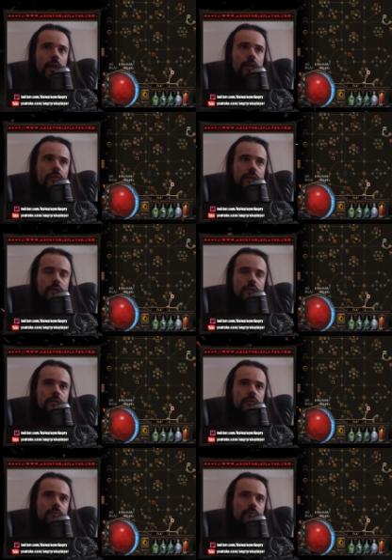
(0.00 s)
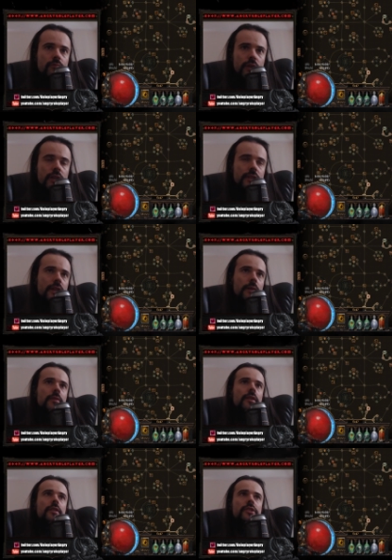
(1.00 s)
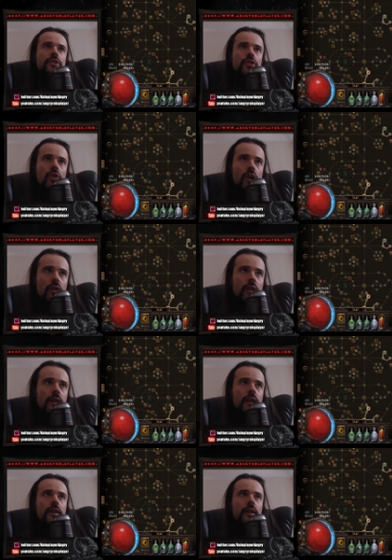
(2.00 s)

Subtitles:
and this is pretty damn strong.